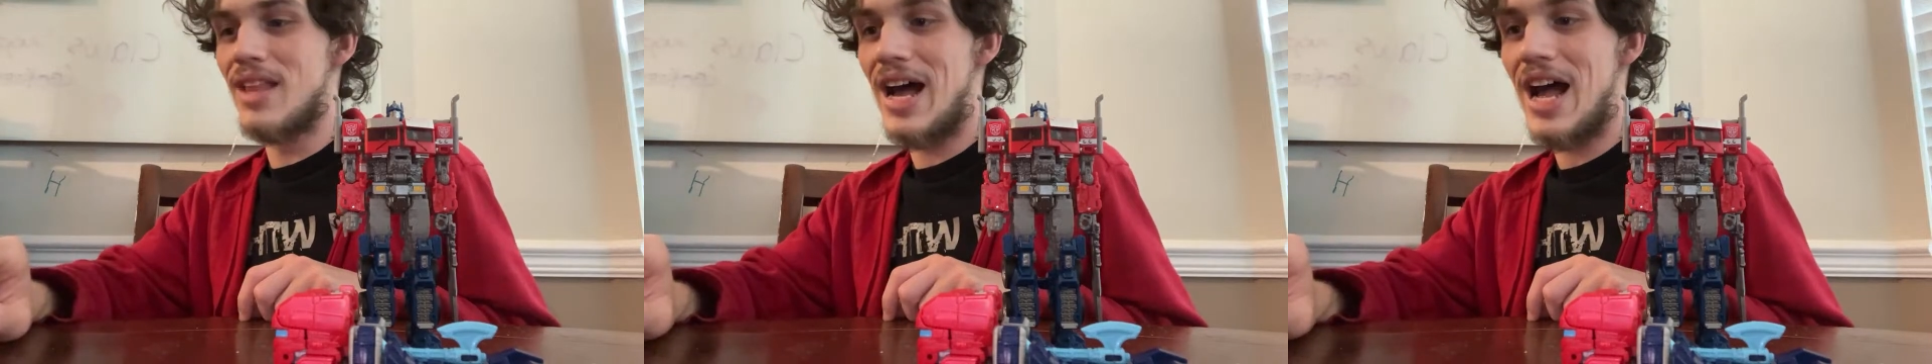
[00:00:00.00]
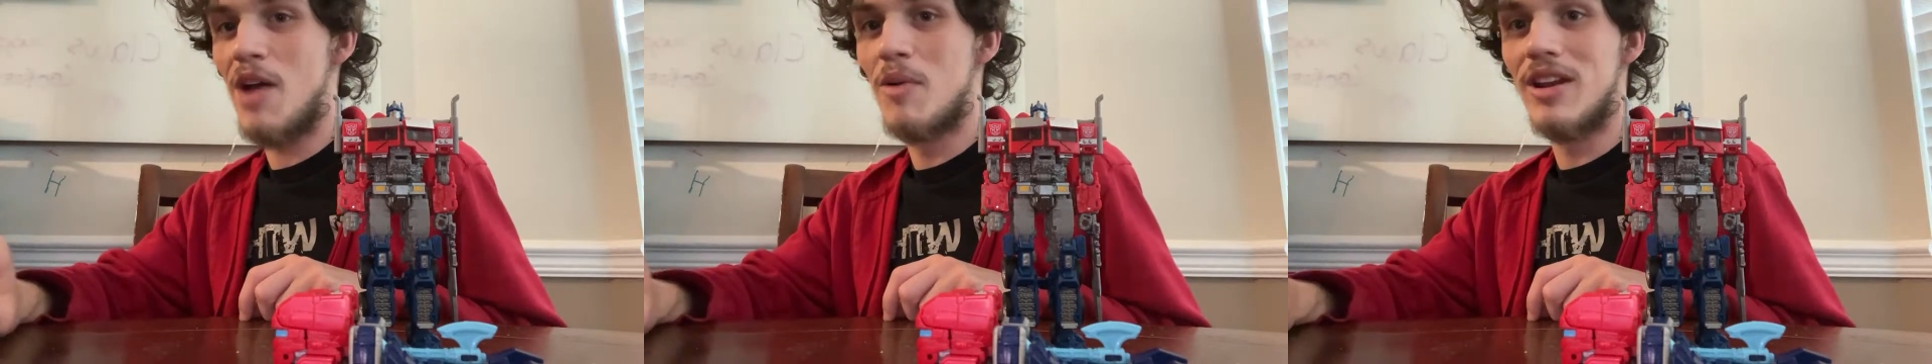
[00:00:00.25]

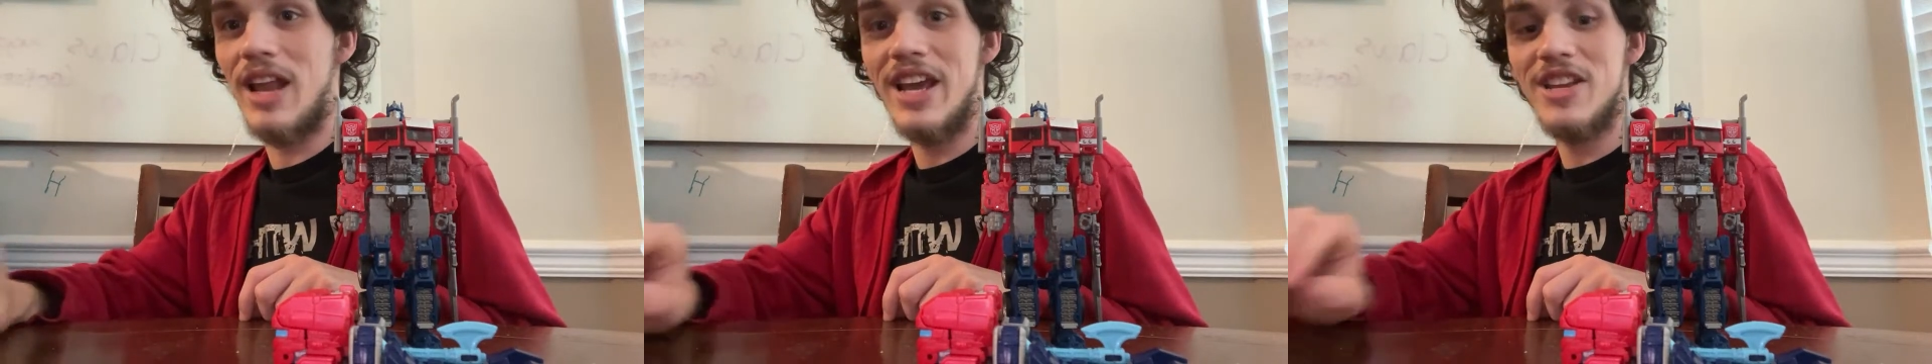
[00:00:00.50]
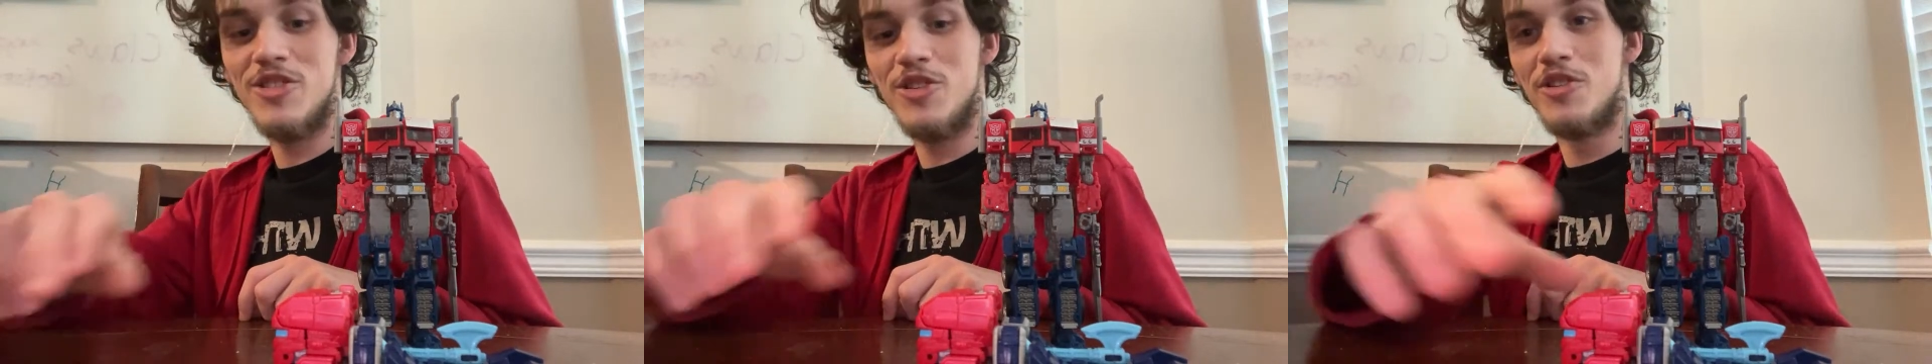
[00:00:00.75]
I would like
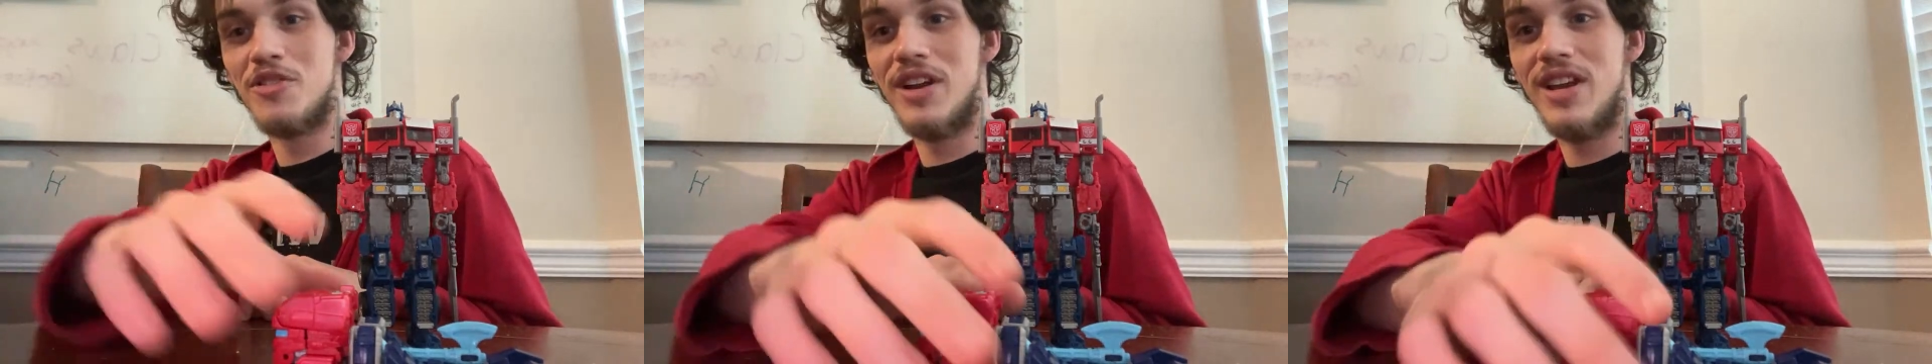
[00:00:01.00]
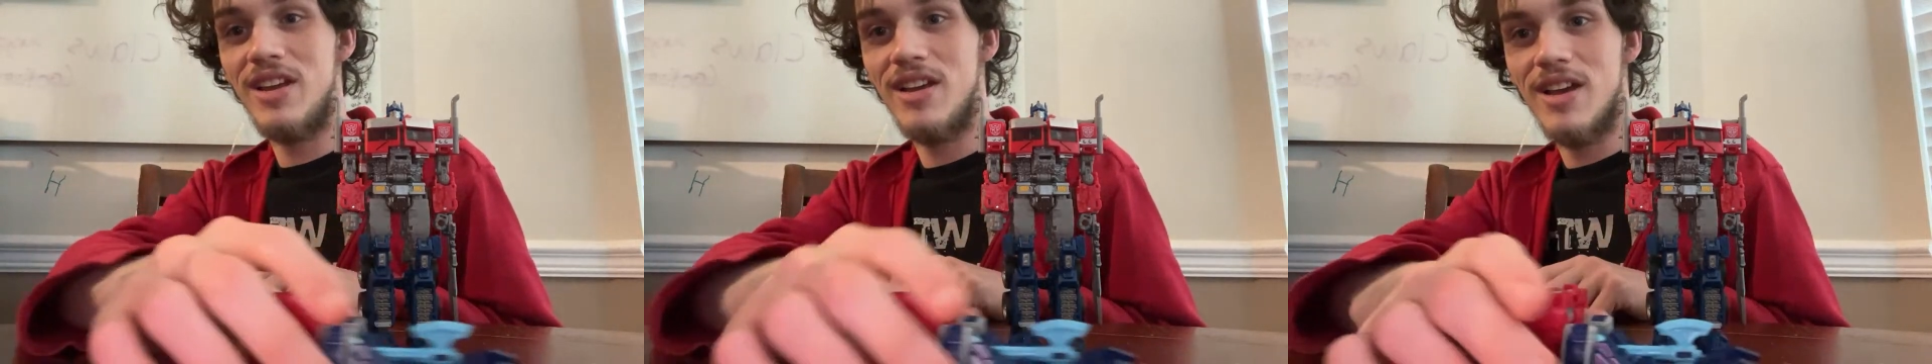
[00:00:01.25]
to
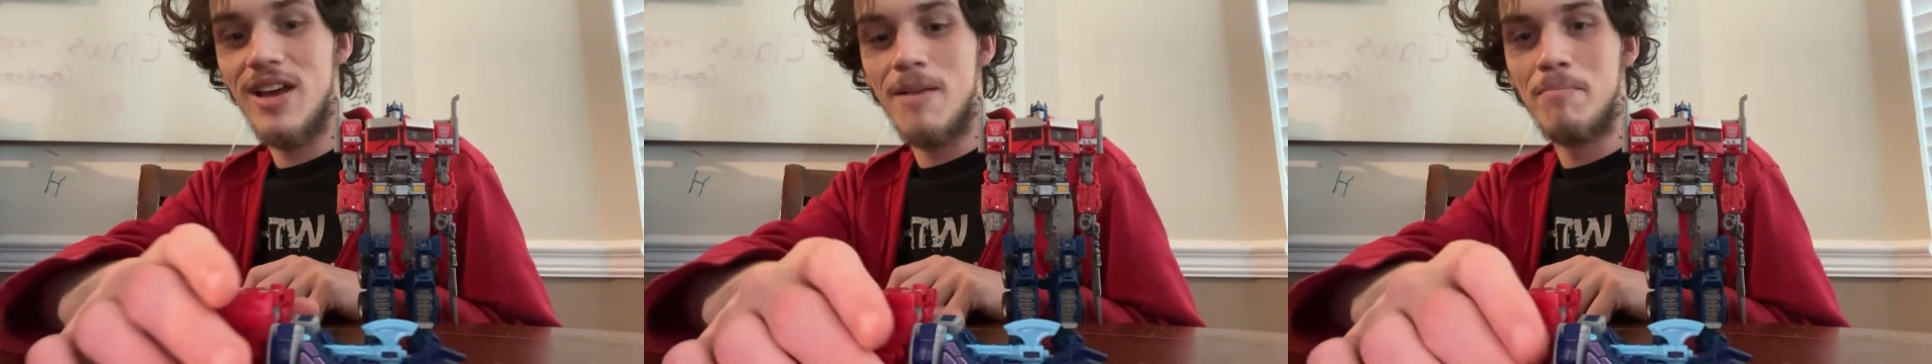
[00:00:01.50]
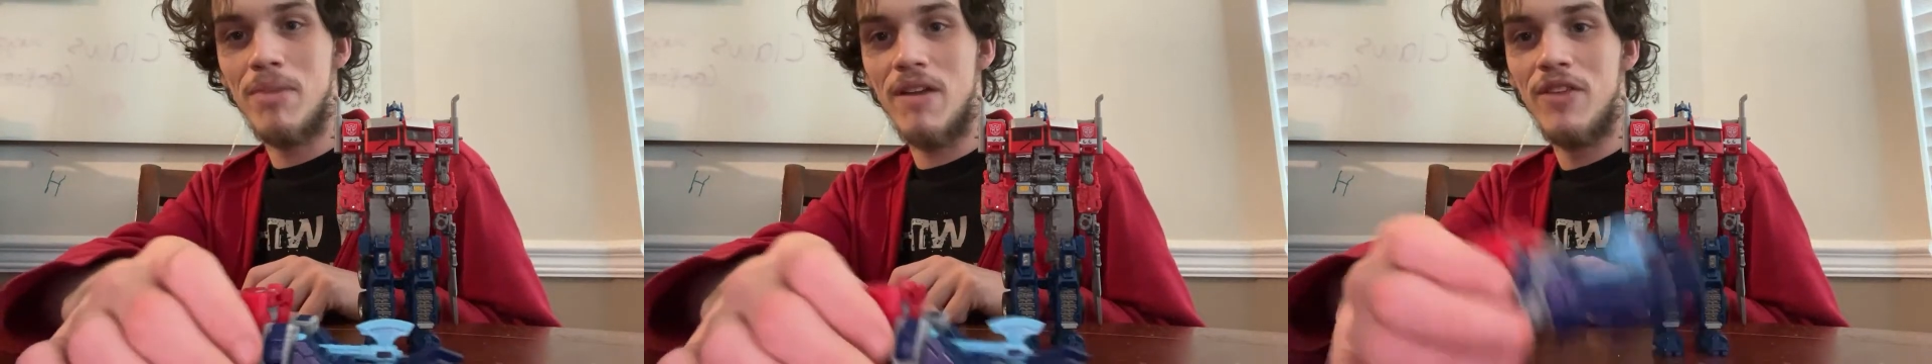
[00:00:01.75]
agree,
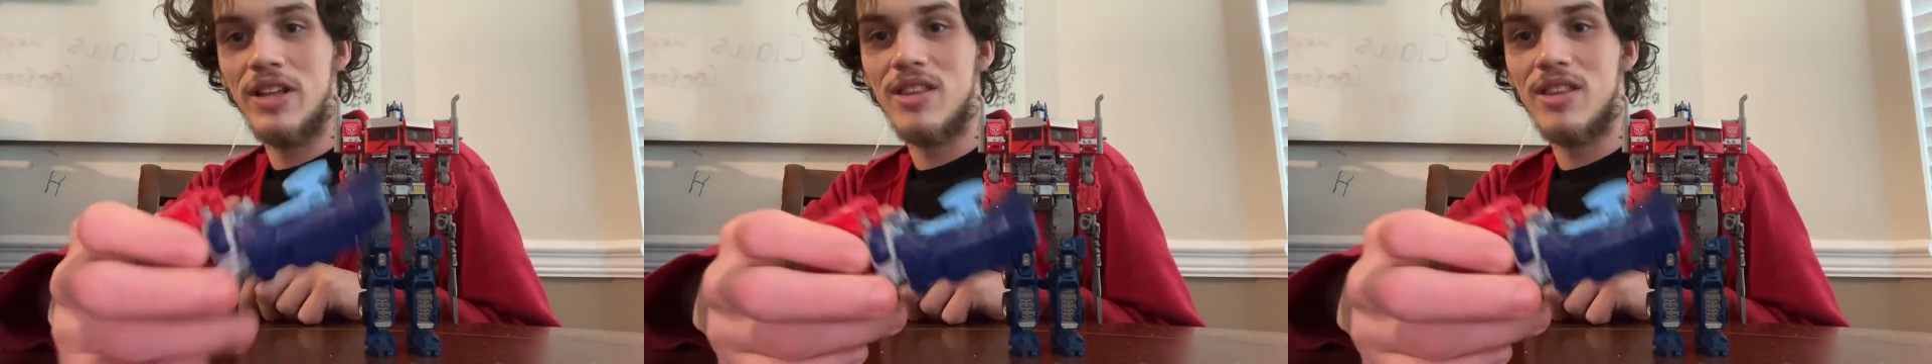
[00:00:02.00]
but I feel like